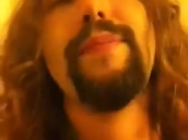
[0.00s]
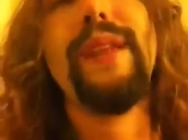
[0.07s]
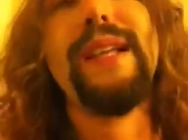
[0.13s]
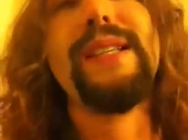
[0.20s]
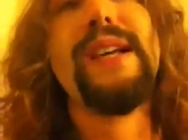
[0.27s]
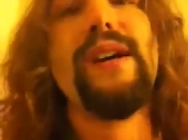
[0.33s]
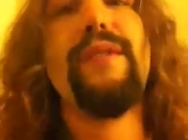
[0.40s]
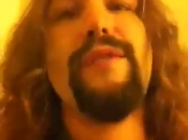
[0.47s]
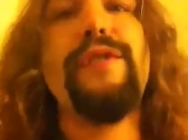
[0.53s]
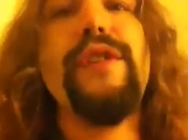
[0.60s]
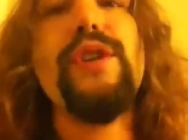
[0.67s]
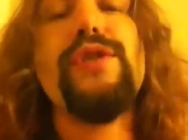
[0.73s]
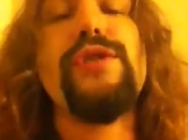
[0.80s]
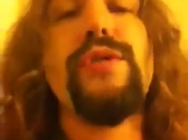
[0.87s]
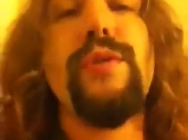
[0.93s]
That's how
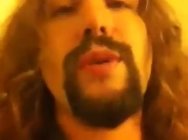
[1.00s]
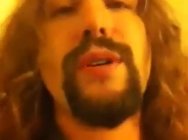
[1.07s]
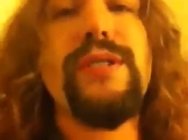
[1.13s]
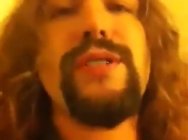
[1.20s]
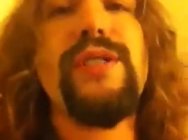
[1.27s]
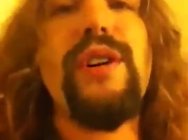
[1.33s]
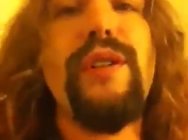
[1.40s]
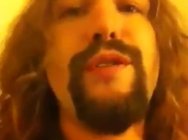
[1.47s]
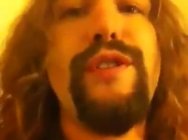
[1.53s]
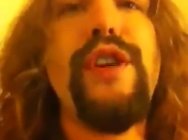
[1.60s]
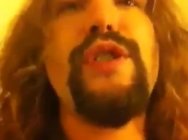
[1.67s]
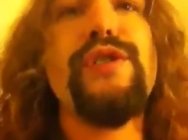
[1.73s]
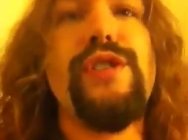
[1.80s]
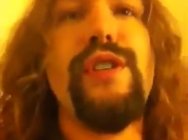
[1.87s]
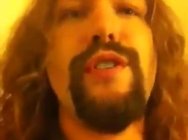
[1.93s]
fusion works. It's called
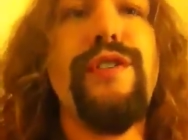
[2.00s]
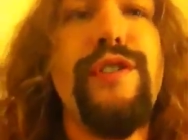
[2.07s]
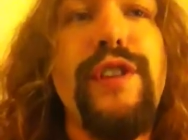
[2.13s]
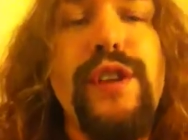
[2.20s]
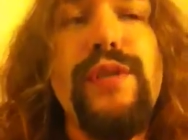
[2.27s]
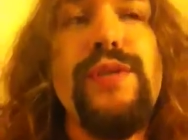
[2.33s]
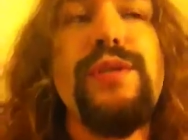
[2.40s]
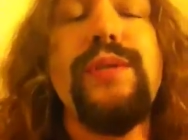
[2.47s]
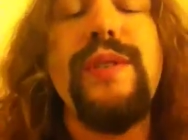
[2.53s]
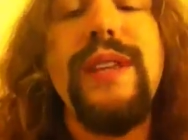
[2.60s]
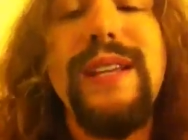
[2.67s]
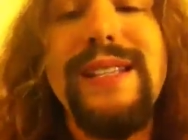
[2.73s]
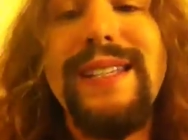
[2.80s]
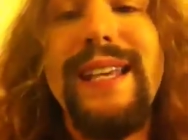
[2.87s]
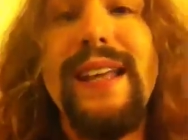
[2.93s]
fusion. You fuse two
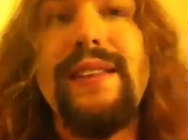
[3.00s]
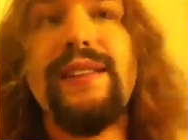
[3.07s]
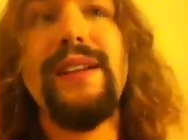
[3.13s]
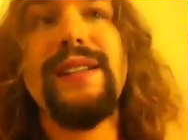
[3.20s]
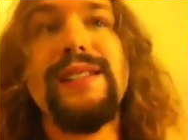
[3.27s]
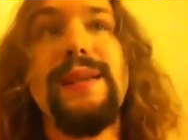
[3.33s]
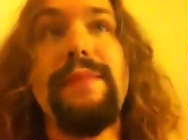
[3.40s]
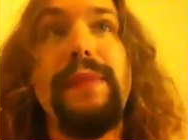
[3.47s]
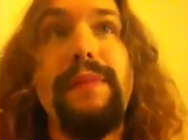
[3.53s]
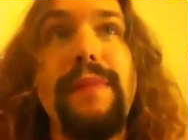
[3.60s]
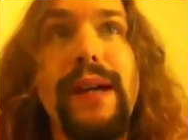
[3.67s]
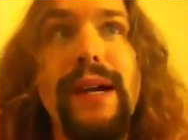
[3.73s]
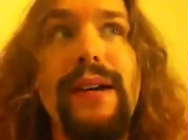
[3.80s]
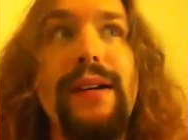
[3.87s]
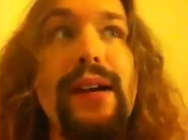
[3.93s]
things together, you get something
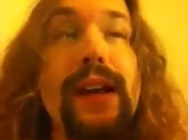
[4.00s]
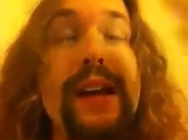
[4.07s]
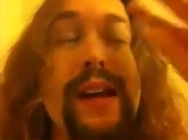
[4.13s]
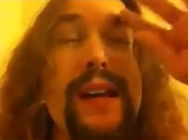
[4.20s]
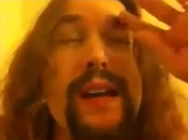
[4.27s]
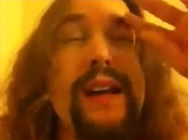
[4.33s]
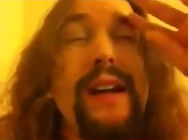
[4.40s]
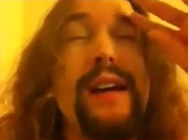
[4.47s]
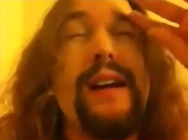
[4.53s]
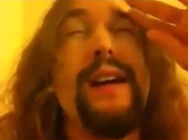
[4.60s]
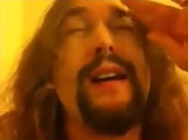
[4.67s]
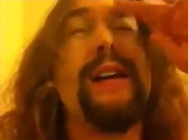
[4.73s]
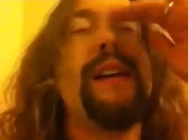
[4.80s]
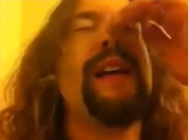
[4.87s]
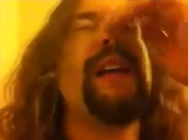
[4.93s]
bigger. Uh,